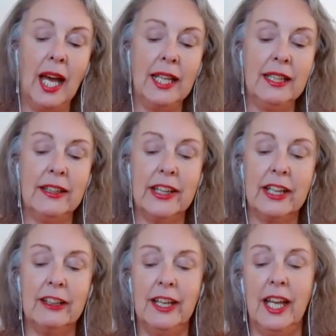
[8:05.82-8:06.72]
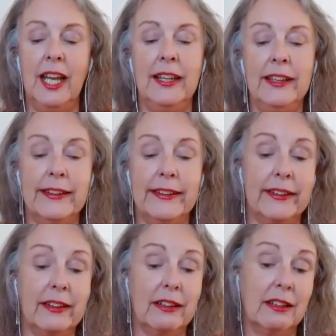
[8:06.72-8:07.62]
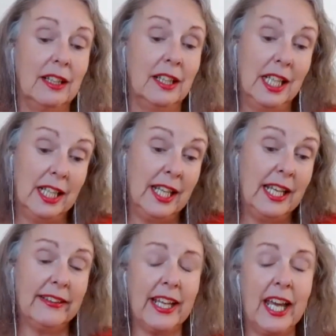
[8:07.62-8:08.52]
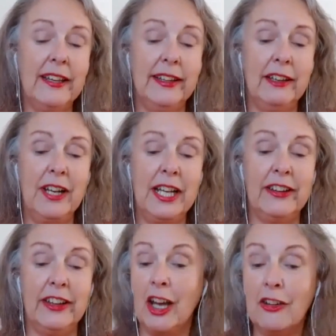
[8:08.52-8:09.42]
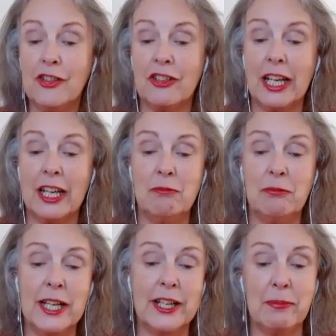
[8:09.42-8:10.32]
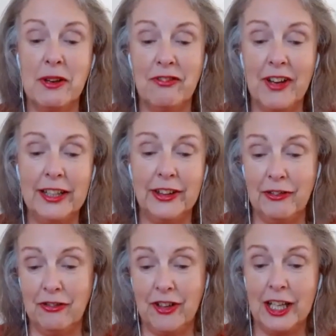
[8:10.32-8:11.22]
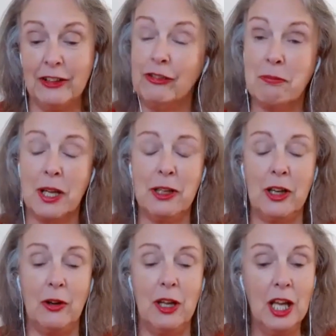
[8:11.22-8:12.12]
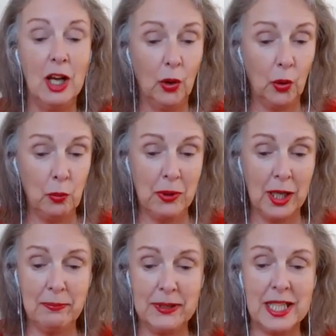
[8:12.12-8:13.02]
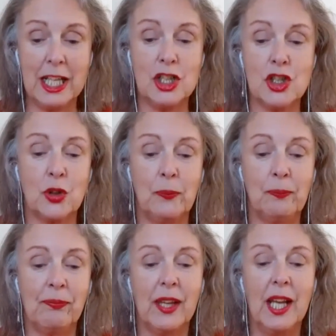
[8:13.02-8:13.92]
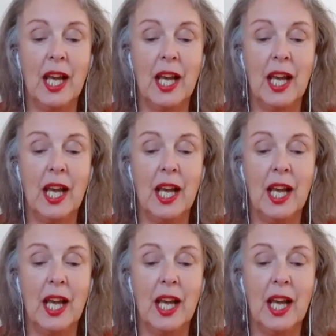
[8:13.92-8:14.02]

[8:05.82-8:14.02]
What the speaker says: and there is, in this case, it reads, "The Earth Dragon brings me face to face with all my potential.